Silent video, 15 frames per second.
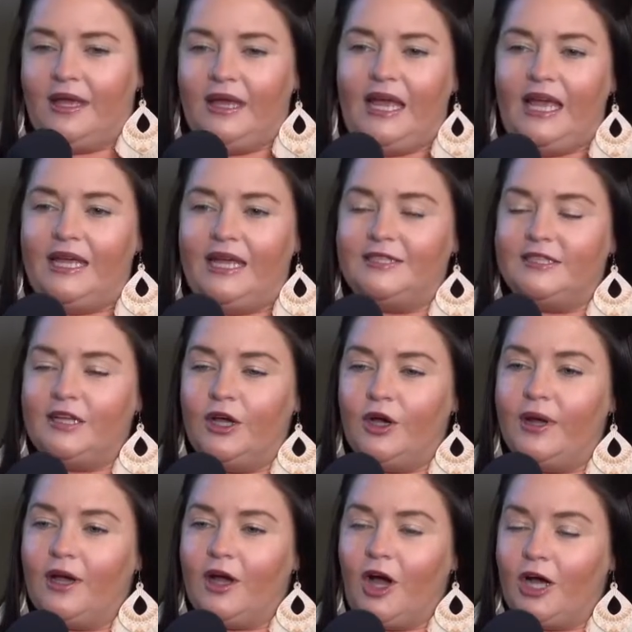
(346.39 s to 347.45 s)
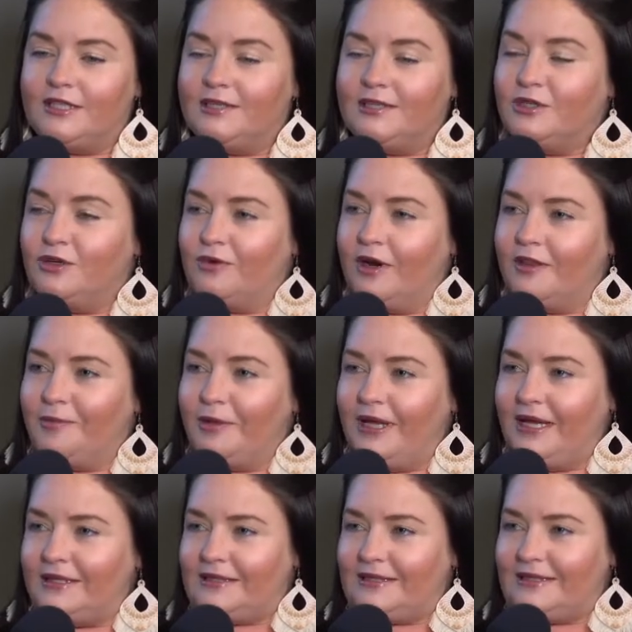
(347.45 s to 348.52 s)
And so it caused him to run the
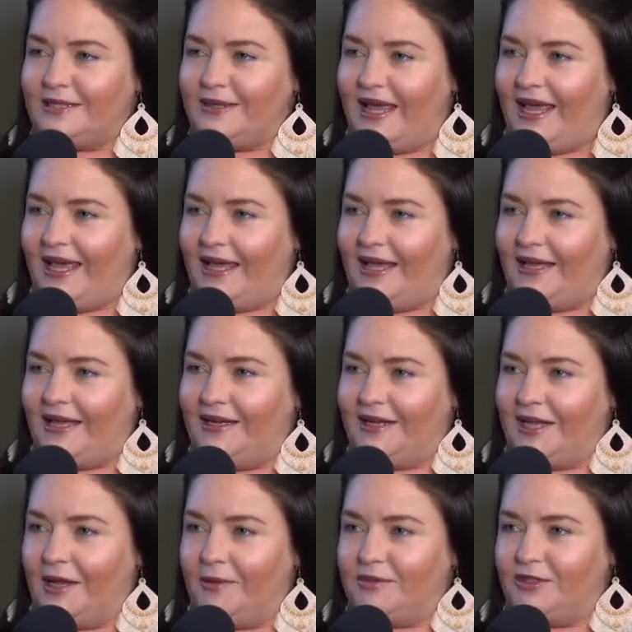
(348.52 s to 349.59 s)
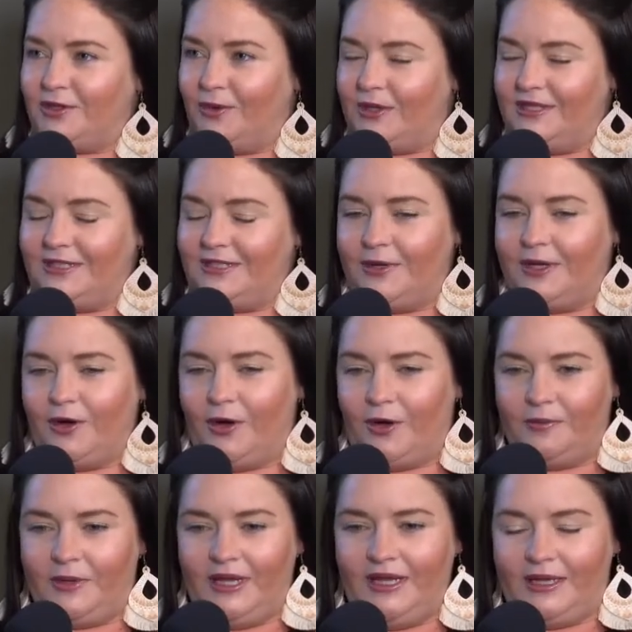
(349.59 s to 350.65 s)
plates and it came up stolen. So he
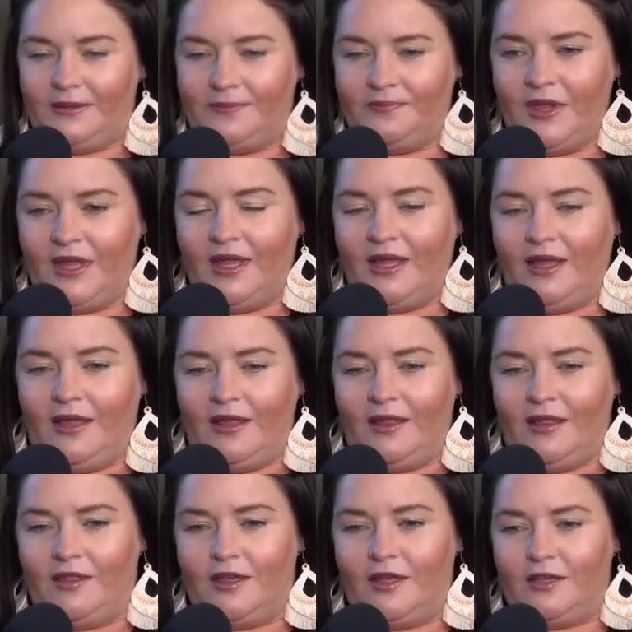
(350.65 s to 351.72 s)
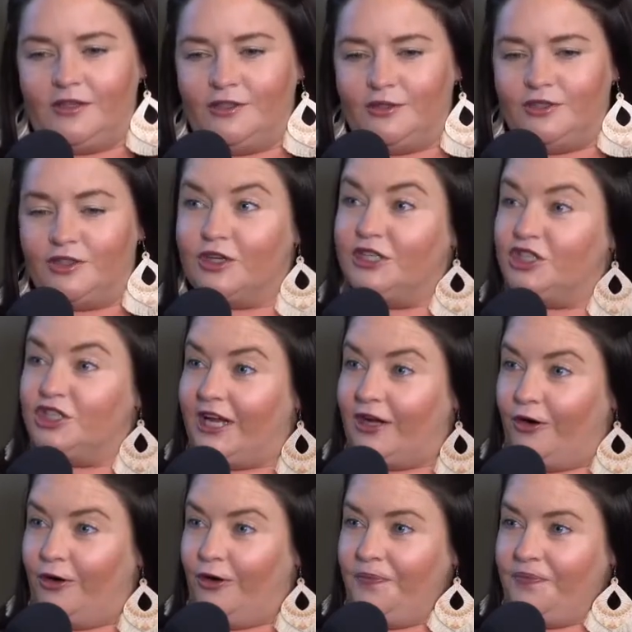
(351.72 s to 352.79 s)
called me, and the dudes are in
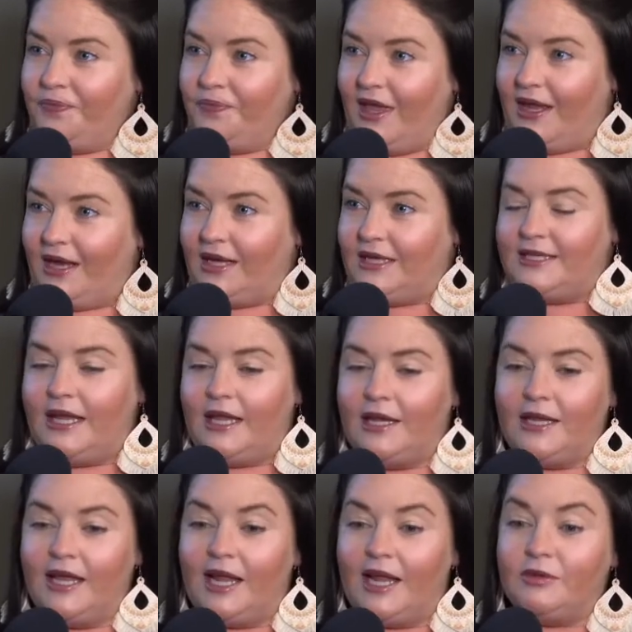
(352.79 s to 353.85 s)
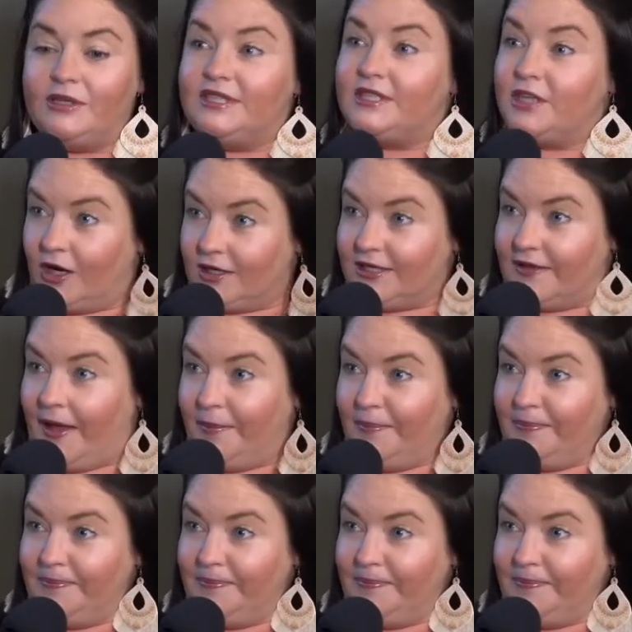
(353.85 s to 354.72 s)
jail. And I said, can I please talk to them?